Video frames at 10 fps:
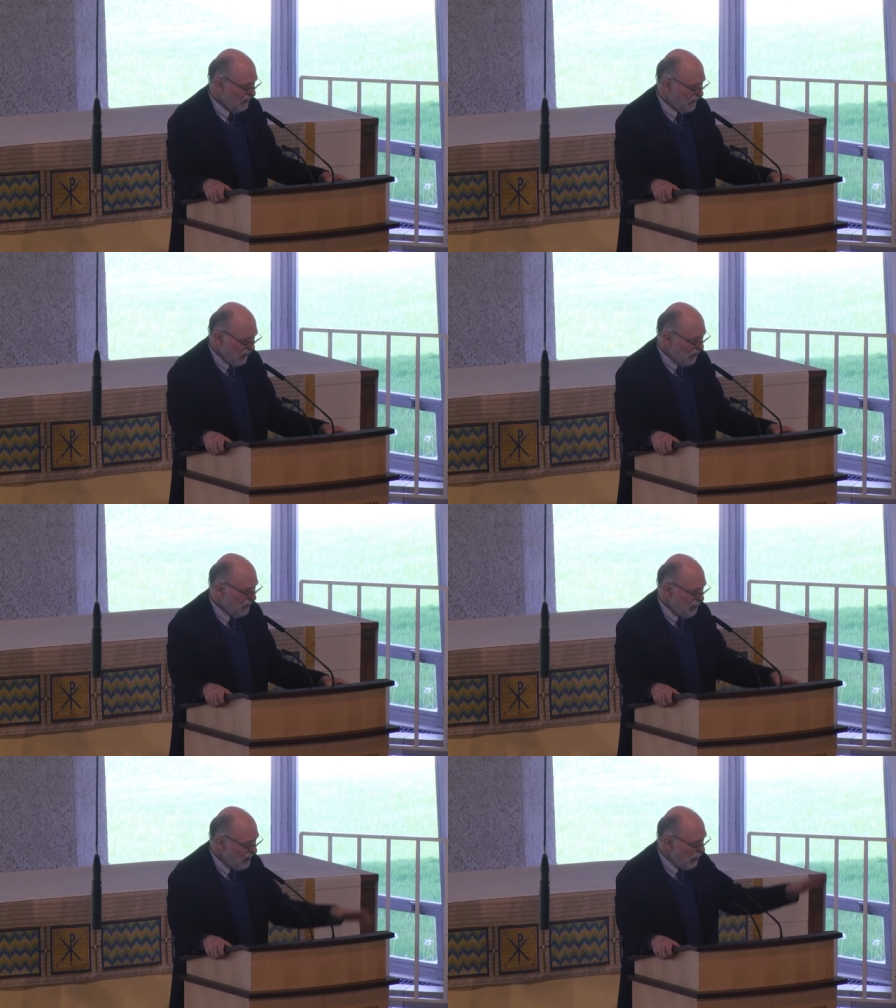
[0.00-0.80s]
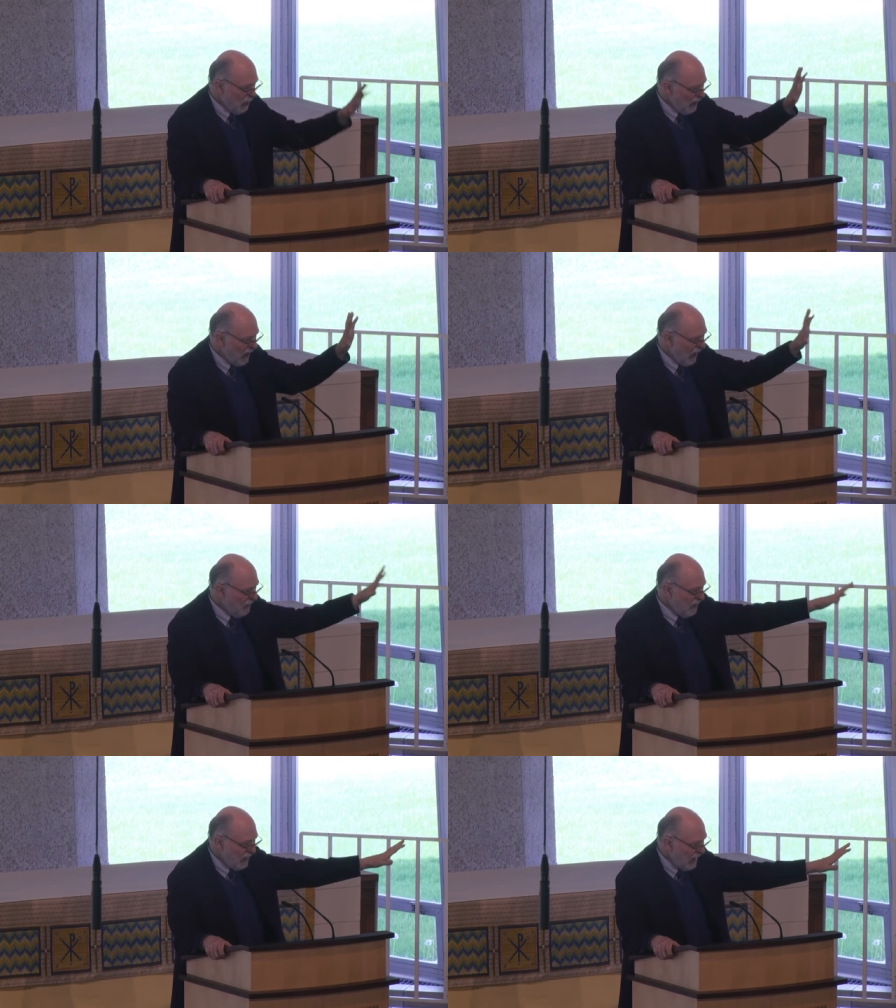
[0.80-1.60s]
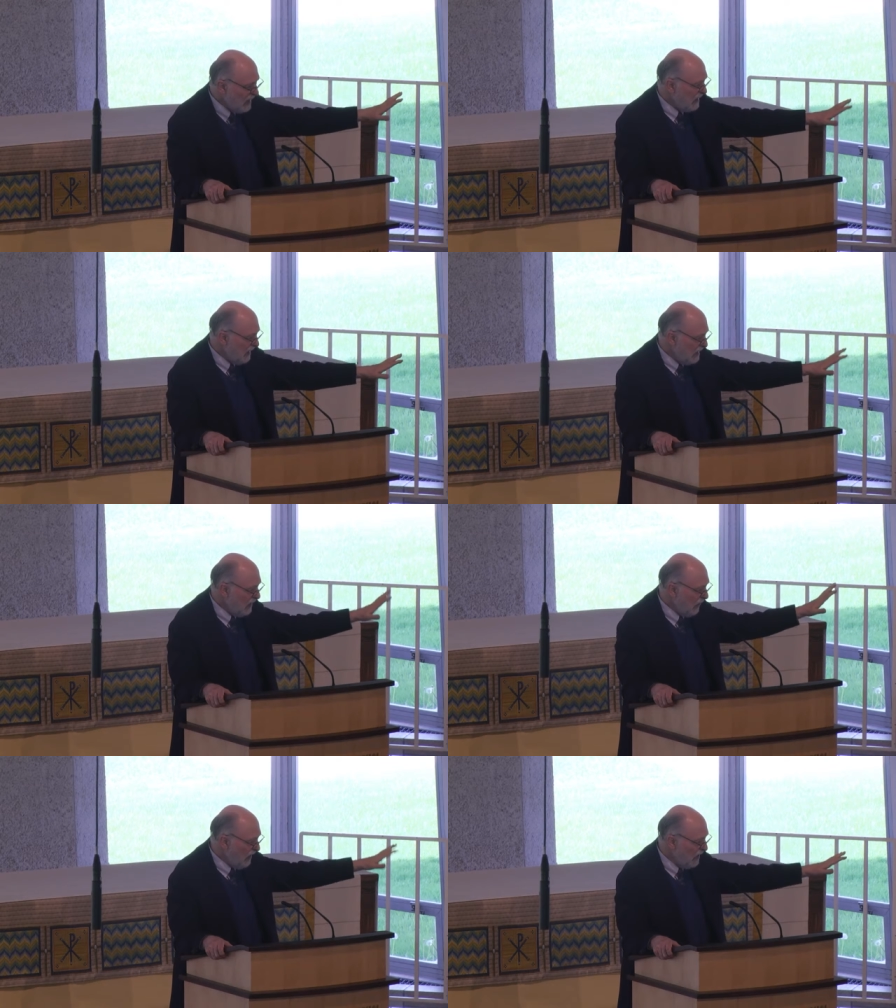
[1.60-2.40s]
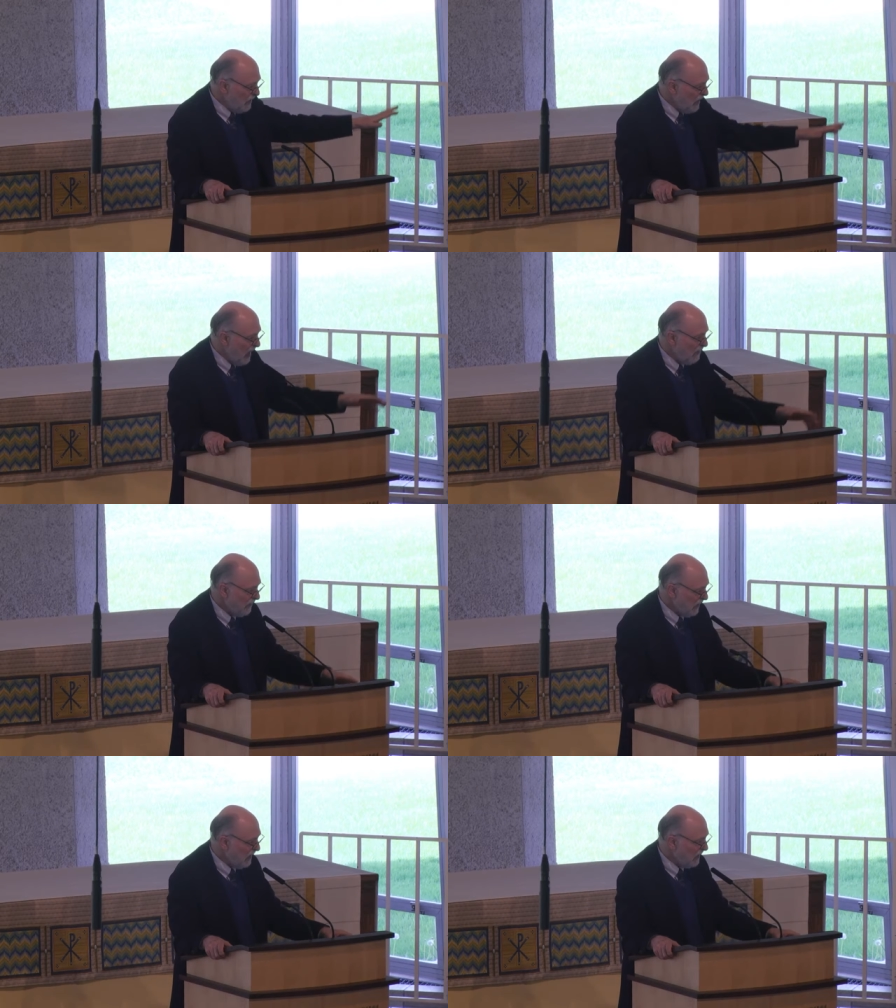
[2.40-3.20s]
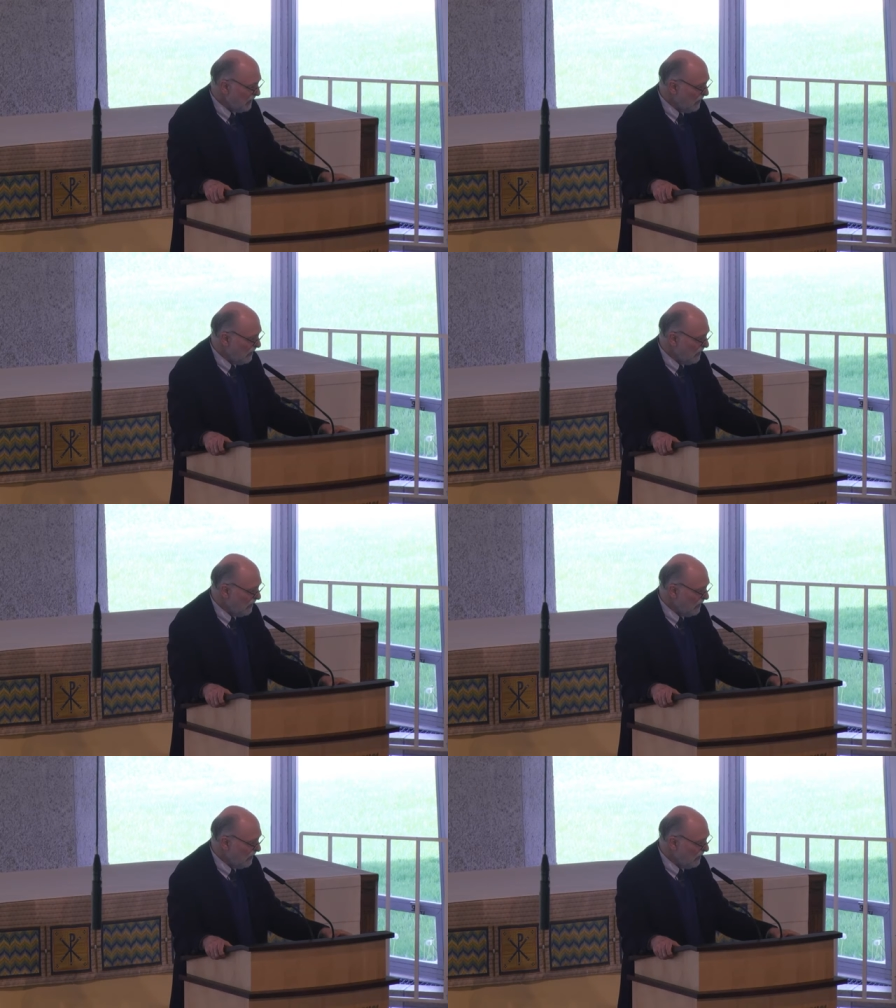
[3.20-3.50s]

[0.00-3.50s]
for those people with 118 degrees in Africa